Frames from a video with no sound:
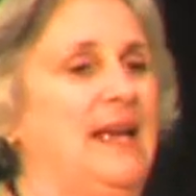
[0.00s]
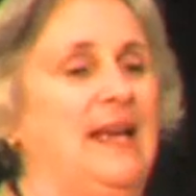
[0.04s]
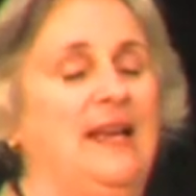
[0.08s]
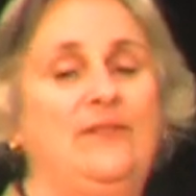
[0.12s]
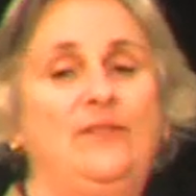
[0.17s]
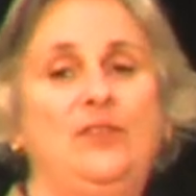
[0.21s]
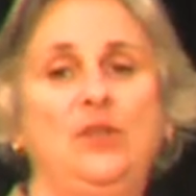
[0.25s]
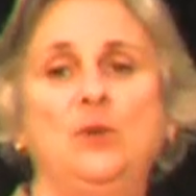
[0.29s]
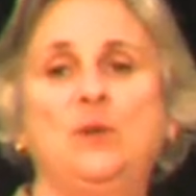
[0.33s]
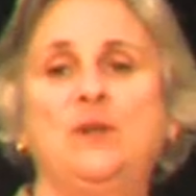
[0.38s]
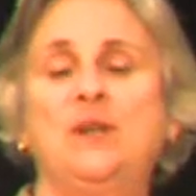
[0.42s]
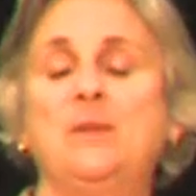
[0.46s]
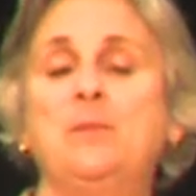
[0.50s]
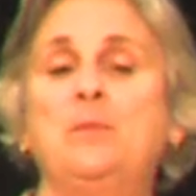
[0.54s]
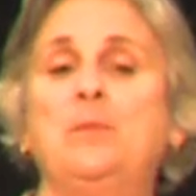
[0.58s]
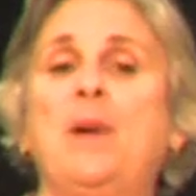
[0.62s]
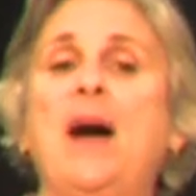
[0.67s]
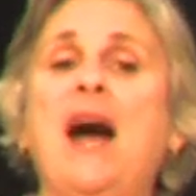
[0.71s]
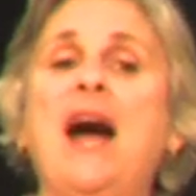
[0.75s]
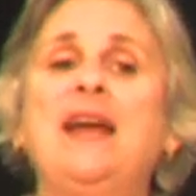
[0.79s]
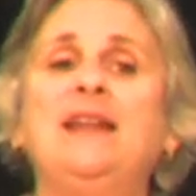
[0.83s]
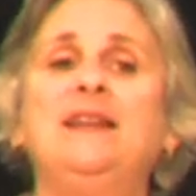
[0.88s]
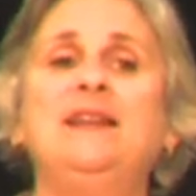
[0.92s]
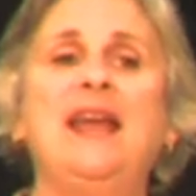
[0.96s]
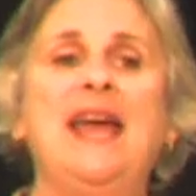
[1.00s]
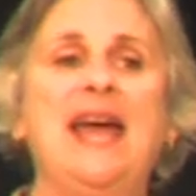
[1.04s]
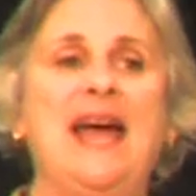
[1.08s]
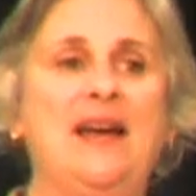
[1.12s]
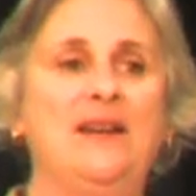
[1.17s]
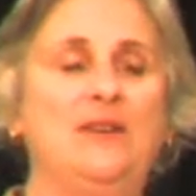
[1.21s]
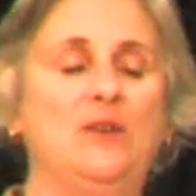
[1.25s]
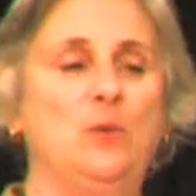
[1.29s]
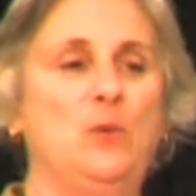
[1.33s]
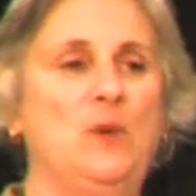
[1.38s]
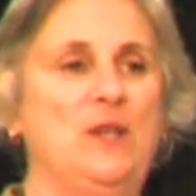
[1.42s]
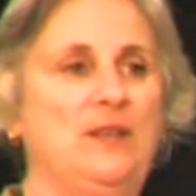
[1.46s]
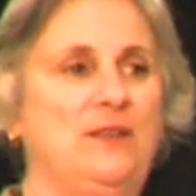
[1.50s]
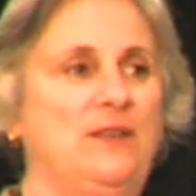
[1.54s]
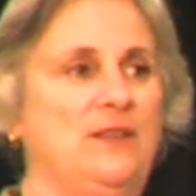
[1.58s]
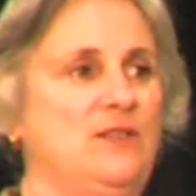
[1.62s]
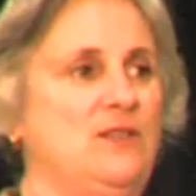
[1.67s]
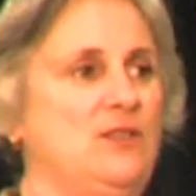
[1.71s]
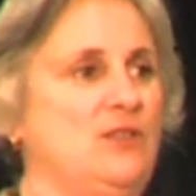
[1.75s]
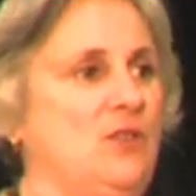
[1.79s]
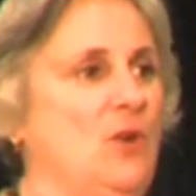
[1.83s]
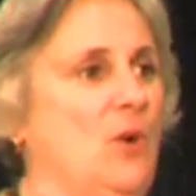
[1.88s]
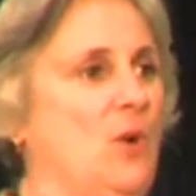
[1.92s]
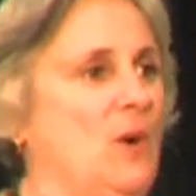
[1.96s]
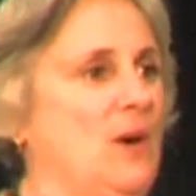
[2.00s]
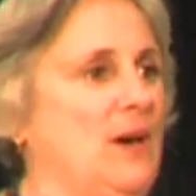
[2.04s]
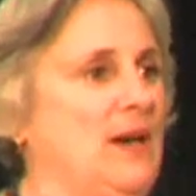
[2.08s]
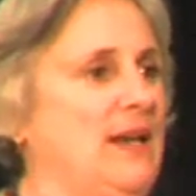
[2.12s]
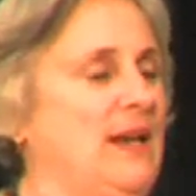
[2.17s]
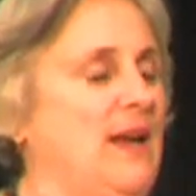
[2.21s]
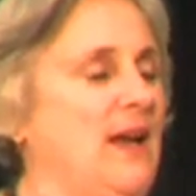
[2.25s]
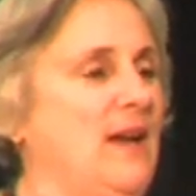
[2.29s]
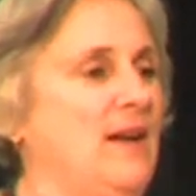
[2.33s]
If you combine that with the story